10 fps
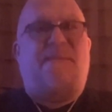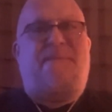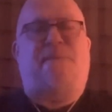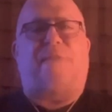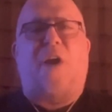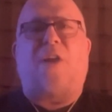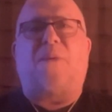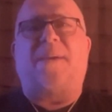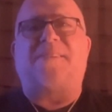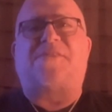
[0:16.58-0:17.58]

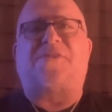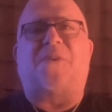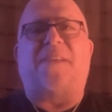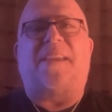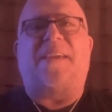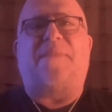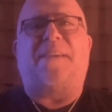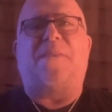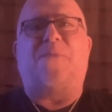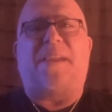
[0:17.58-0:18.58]
Following Stony
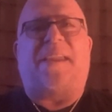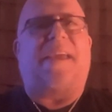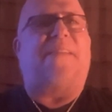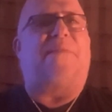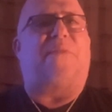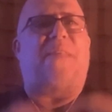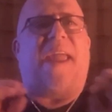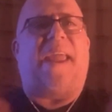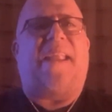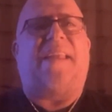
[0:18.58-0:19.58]
Giving Weekend for the
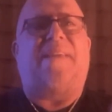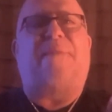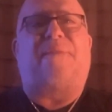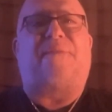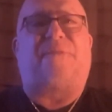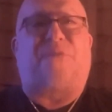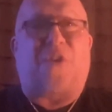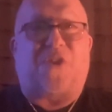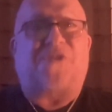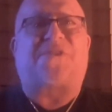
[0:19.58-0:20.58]

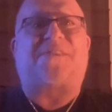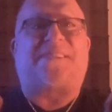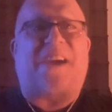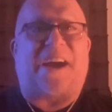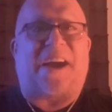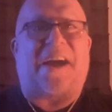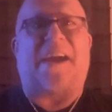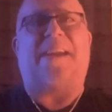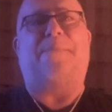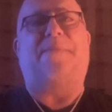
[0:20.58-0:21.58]
81st
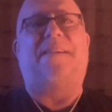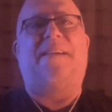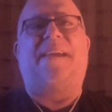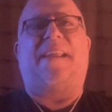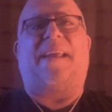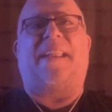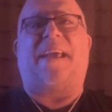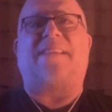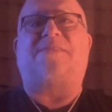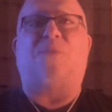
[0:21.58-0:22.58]
time. And I'd
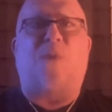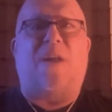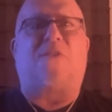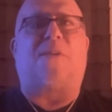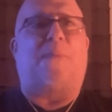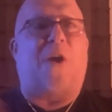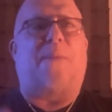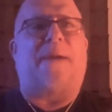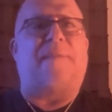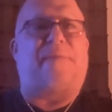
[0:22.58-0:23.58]
like to welcome all
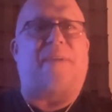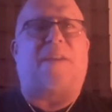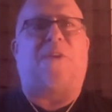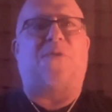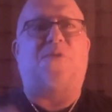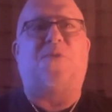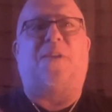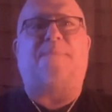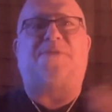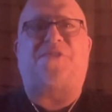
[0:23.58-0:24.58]
of my fellow
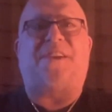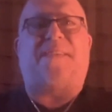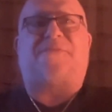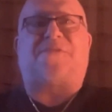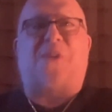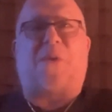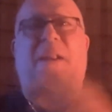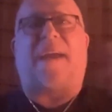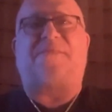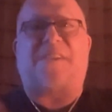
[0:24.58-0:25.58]
hoodlums, chiefs,
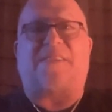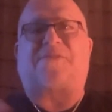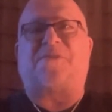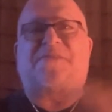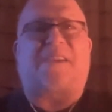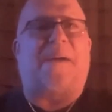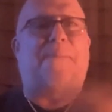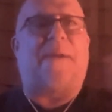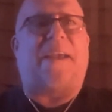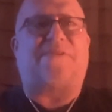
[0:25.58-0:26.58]
lowlives, hustlers,
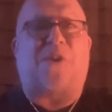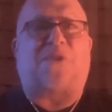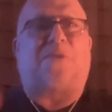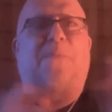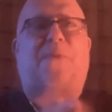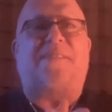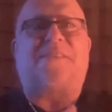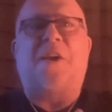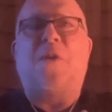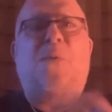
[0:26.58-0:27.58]
scumbags, altar
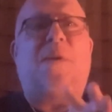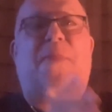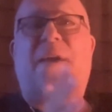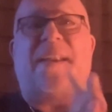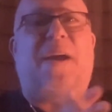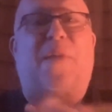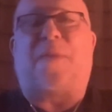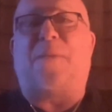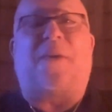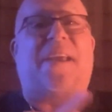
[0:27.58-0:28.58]
boys with
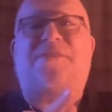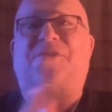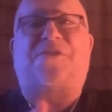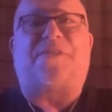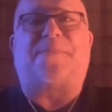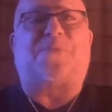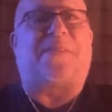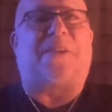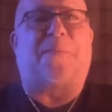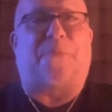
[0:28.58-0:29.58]
unhealthy relationships
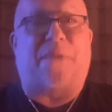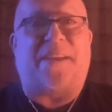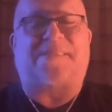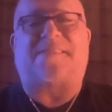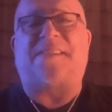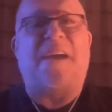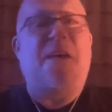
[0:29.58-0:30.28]
with their priests,